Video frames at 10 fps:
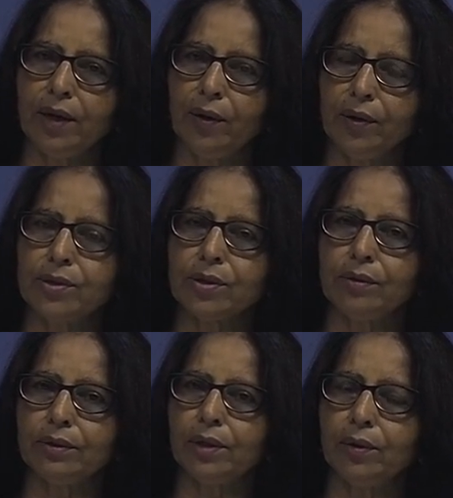
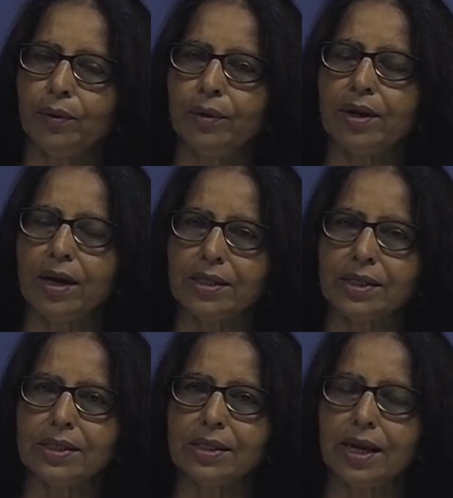resolve their own
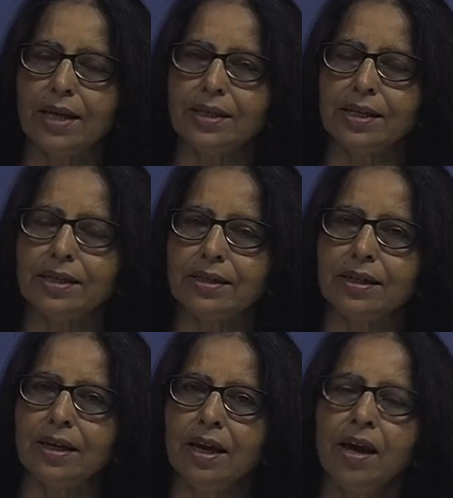crisis in
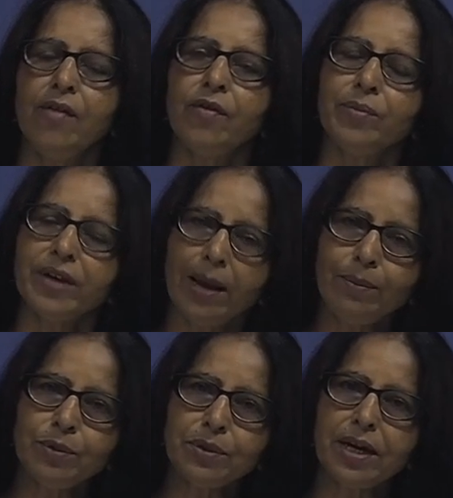identity. From time
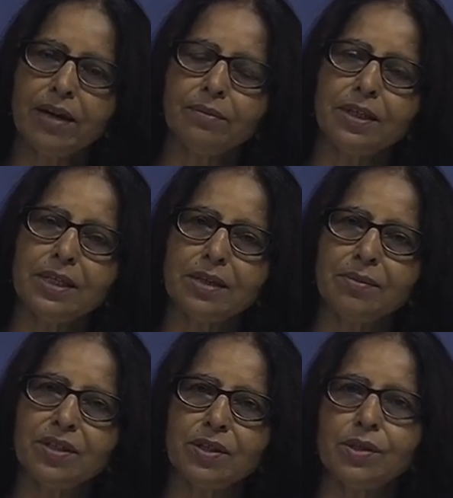to time, these
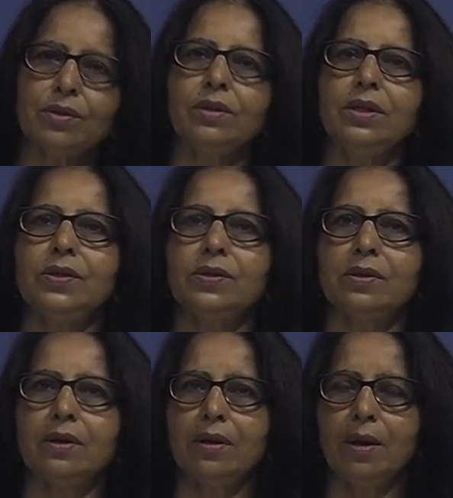images or these
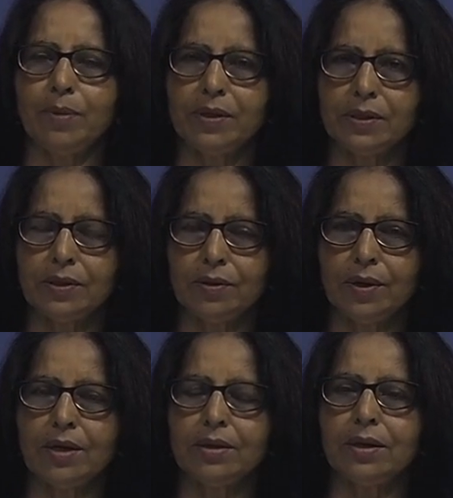represent
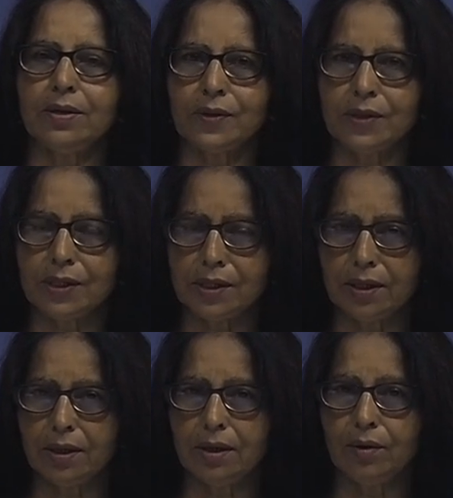Orientalist
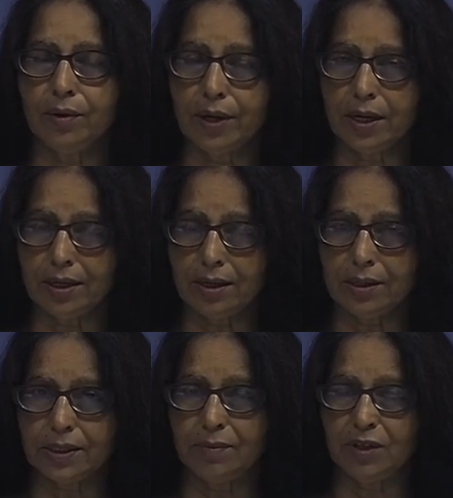
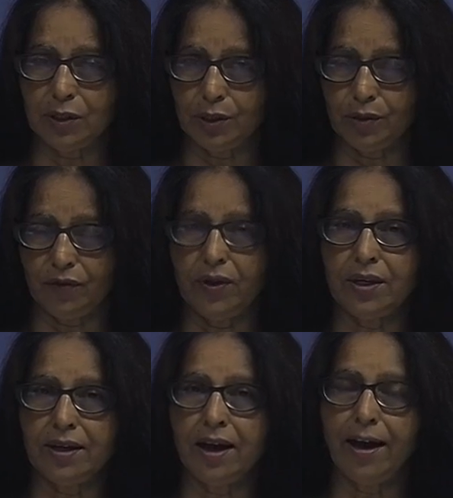images of
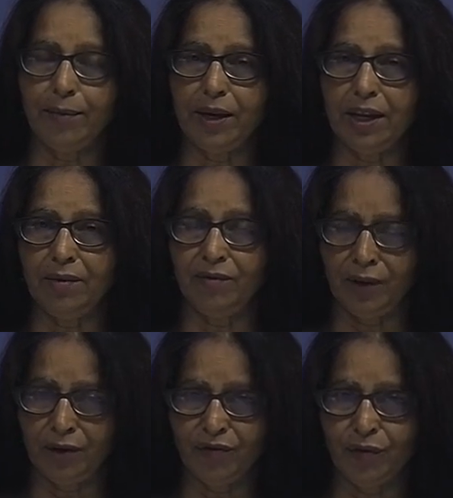India have been
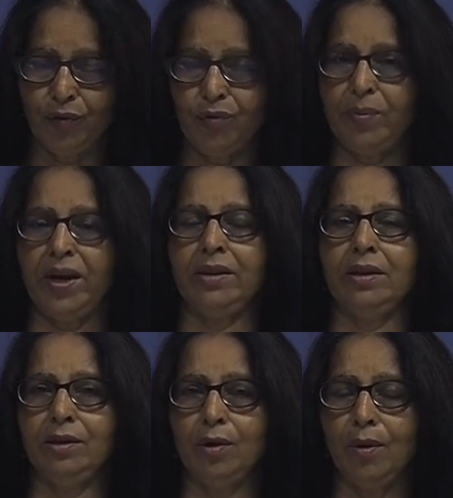invoked by
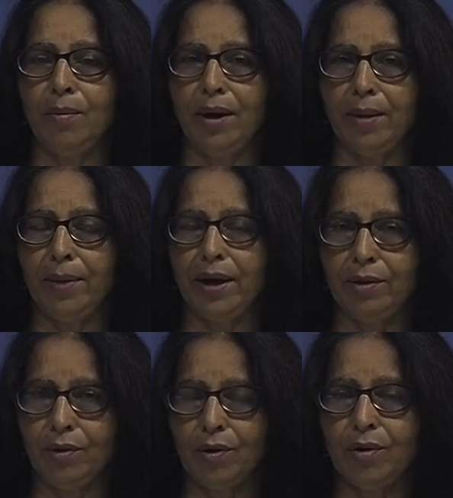the by
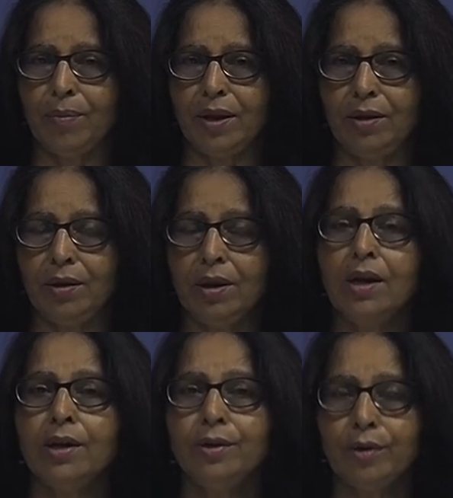Europe and
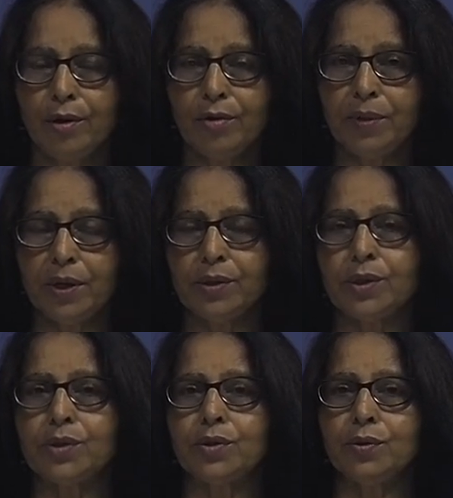
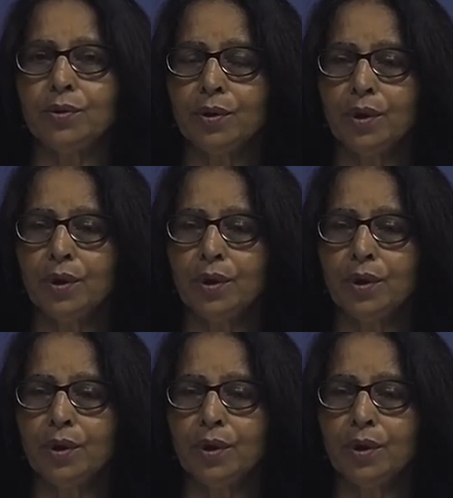Europeans to